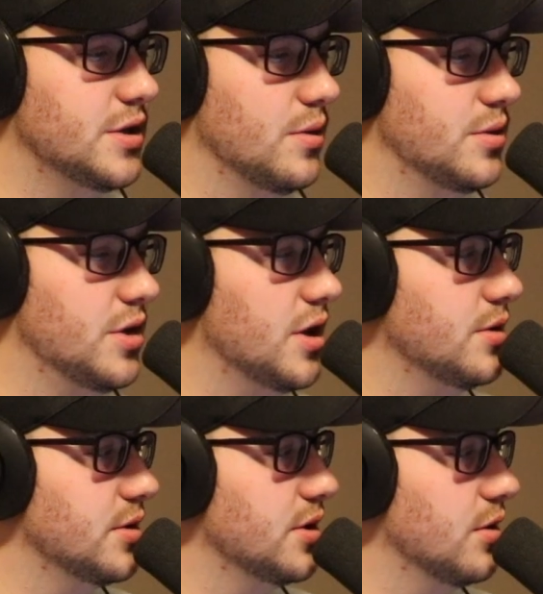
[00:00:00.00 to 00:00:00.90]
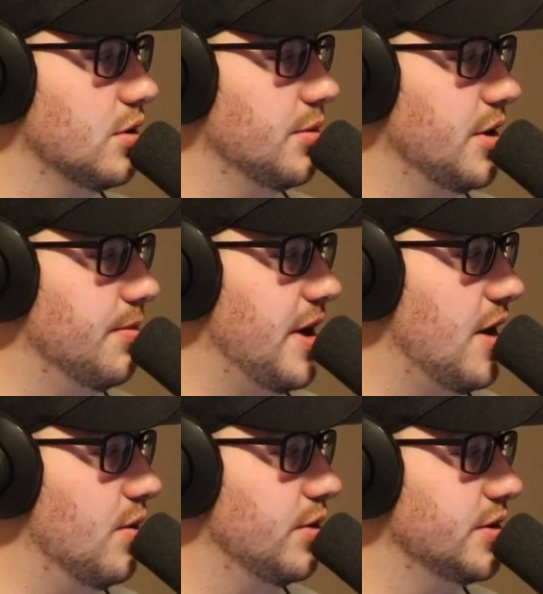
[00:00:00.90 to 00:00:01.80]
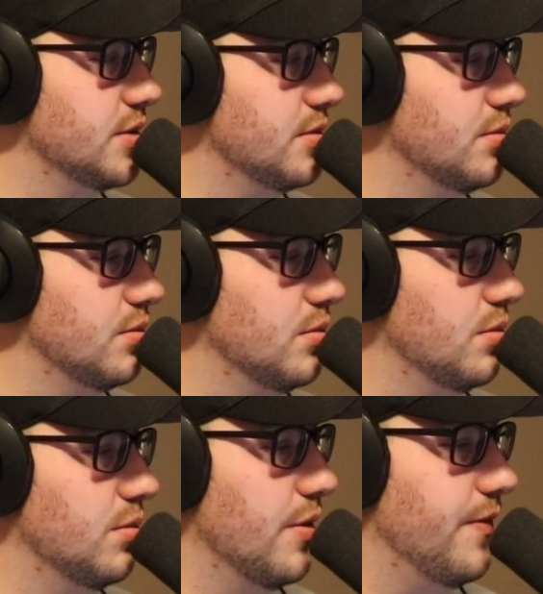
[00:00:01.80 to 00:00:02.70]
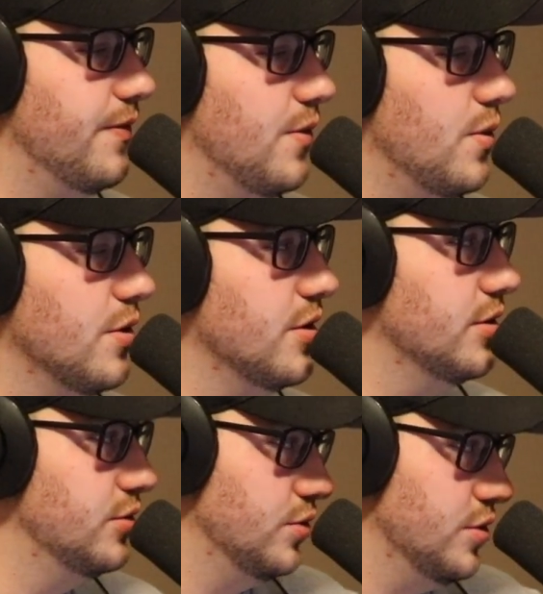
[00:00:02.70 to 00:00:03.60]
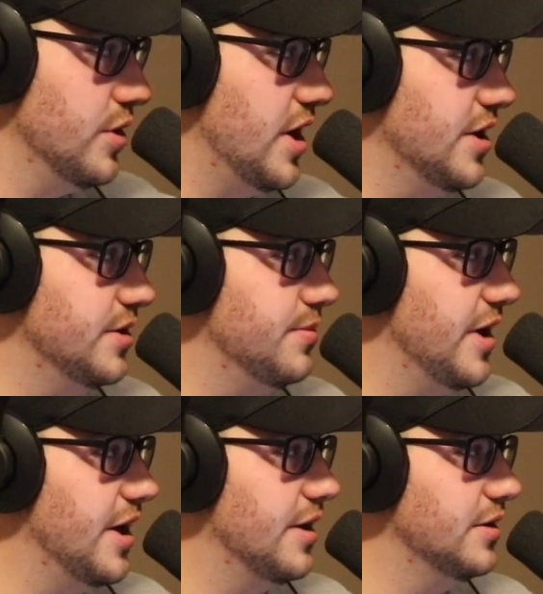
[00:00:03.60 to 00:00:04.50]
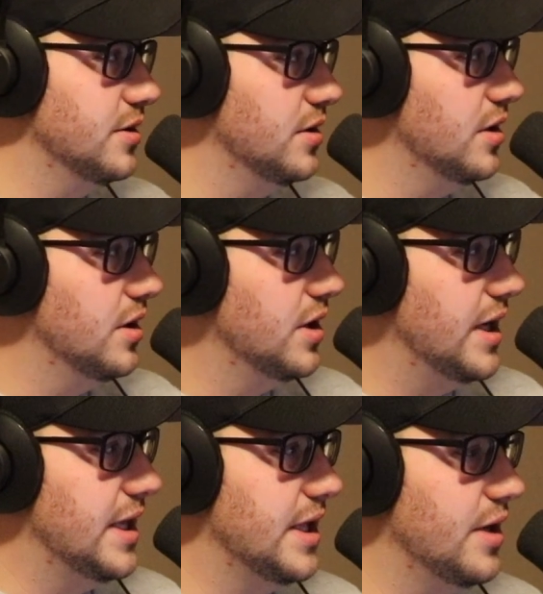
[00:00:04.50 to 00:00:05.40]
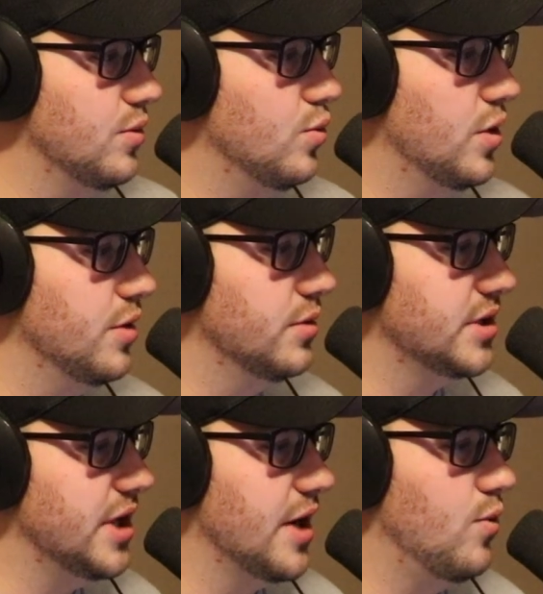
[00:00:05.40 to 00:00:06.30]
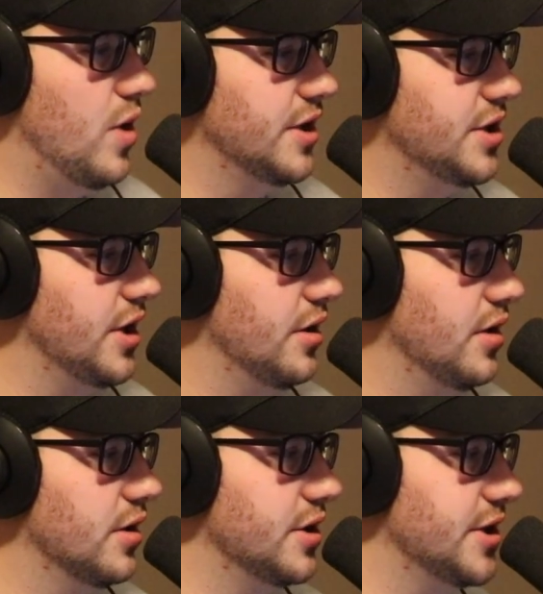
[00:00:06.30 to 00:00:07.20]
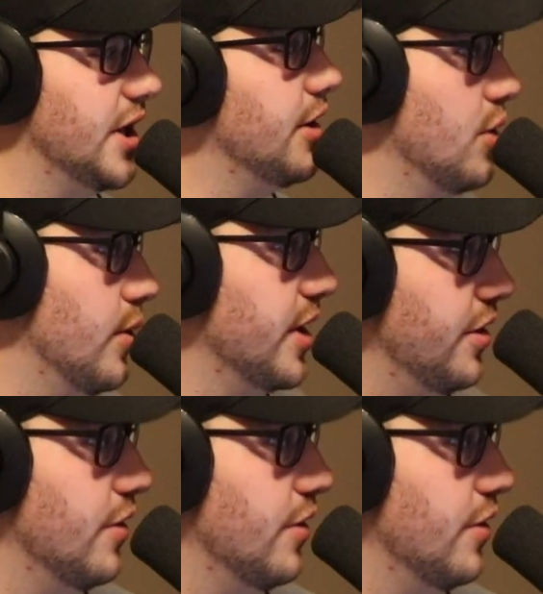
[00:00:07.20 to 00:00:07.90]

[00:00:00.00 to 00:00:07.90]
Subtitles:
talk to us a little bit about before Drew got into band, and then what it was like watching, let's say, going into